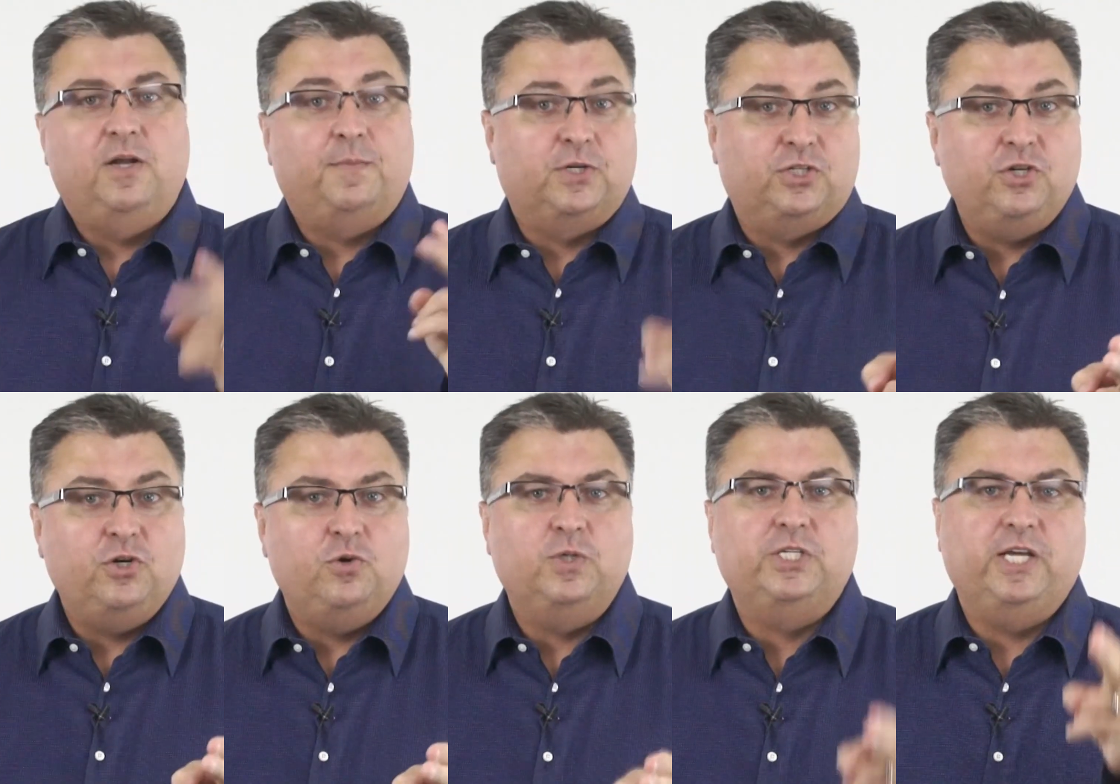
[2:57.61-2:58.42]
Number
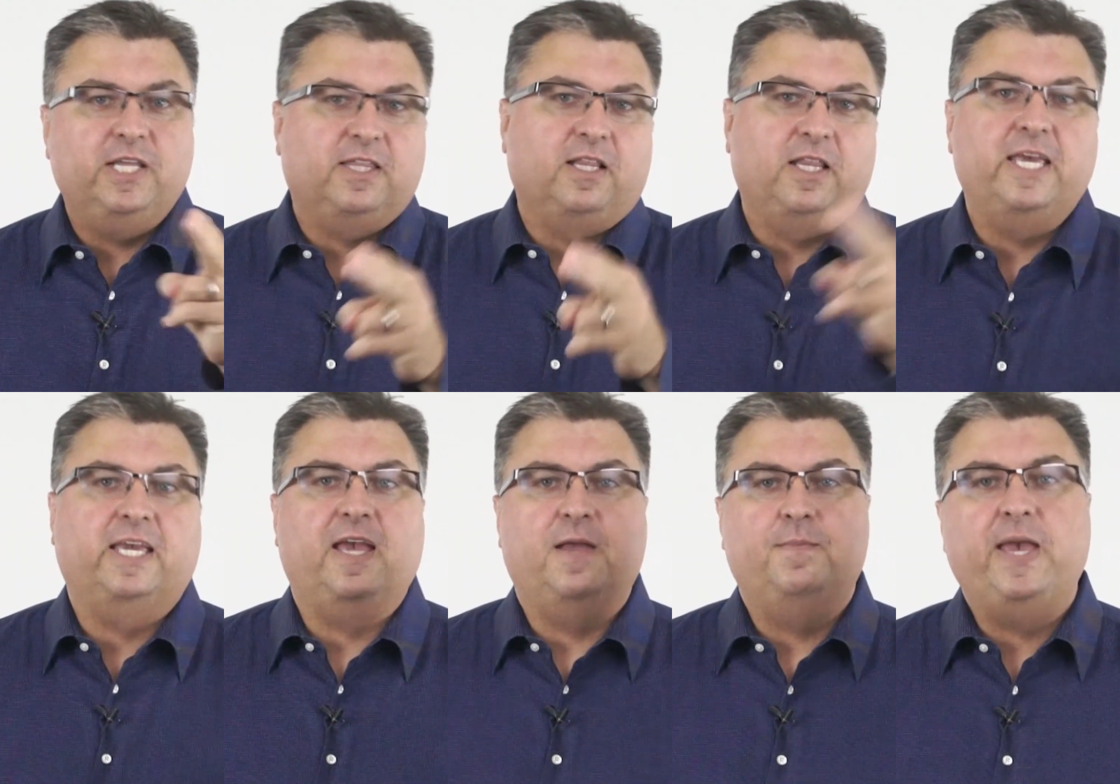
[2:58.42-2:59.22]
2, would you hit the
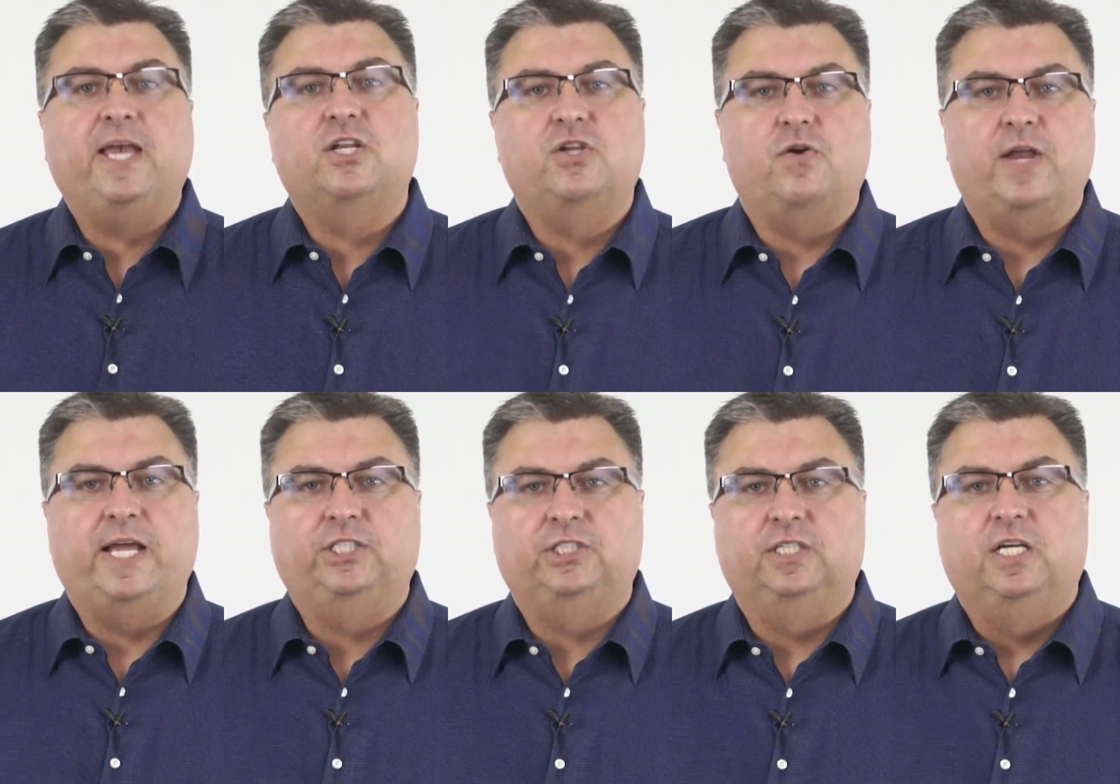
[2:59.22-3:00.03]
link and make a
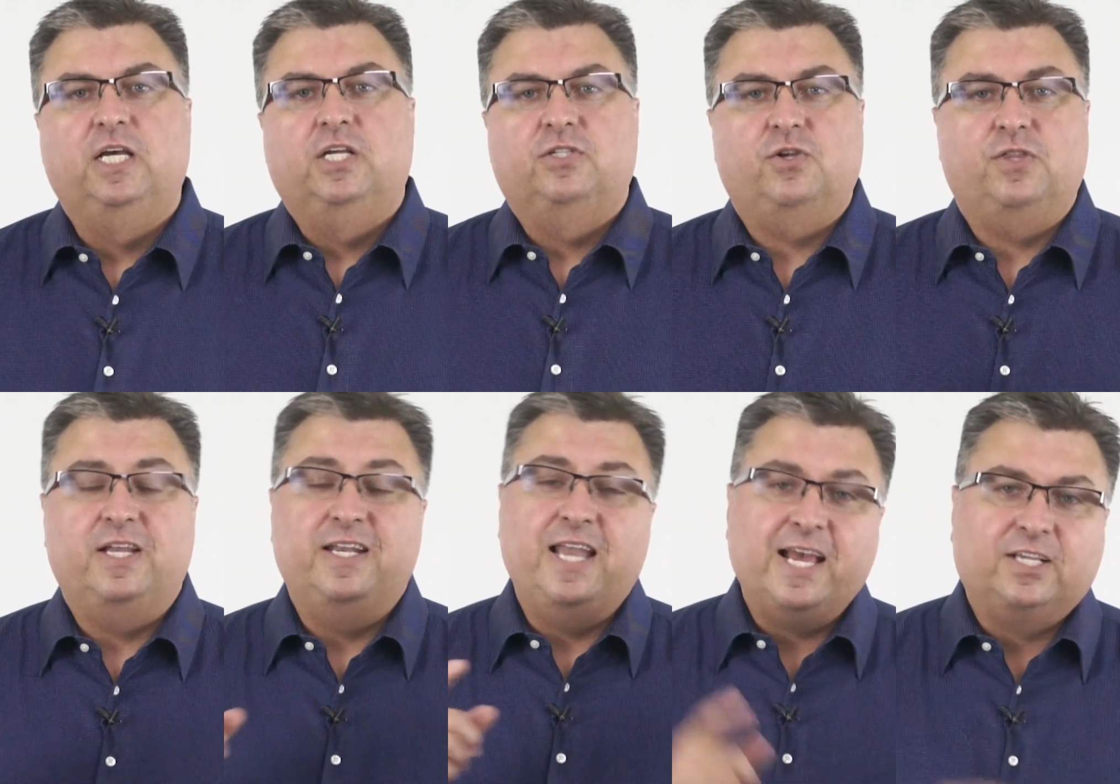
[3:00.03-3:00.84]
donation so the
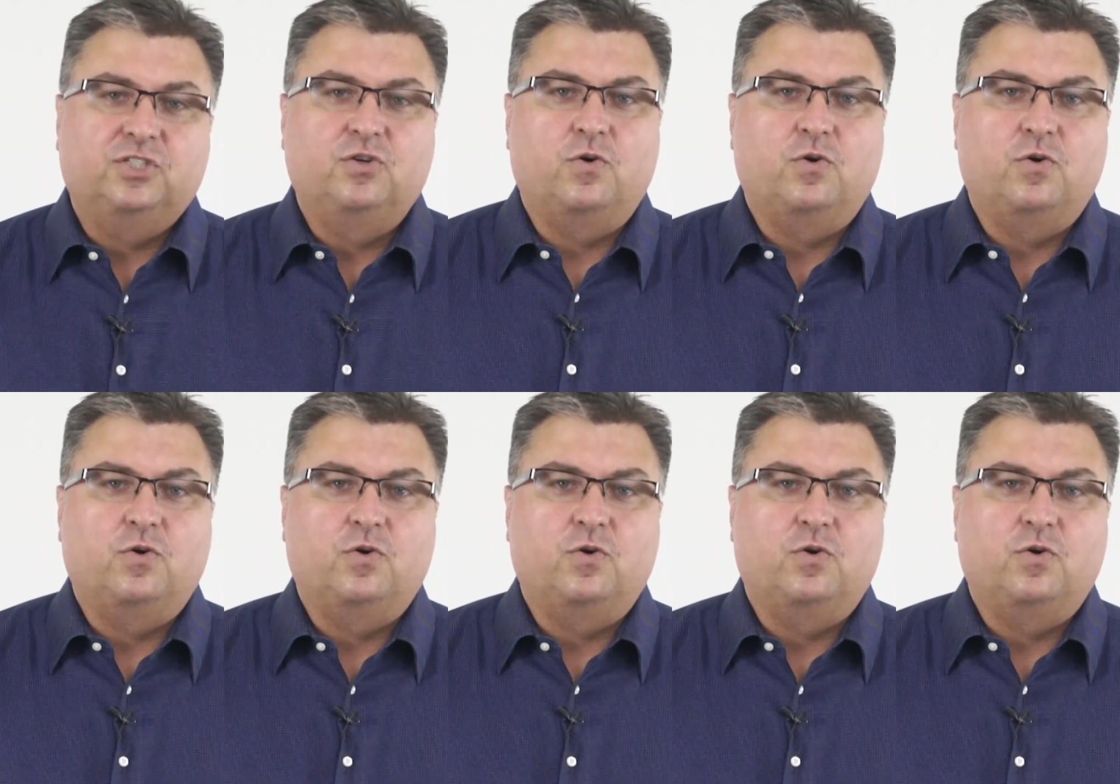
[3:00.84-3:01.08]
next